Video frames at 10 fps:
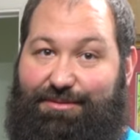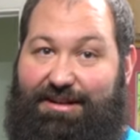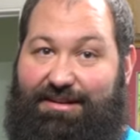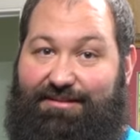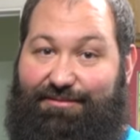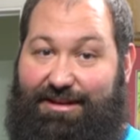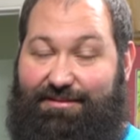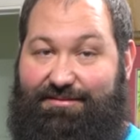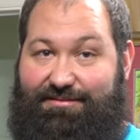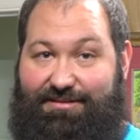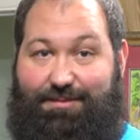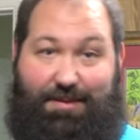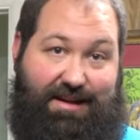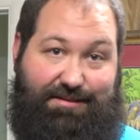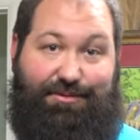But we could. It's
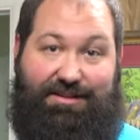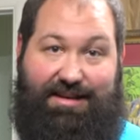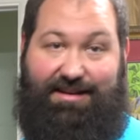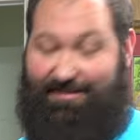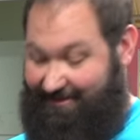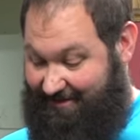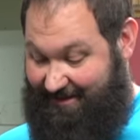possible to get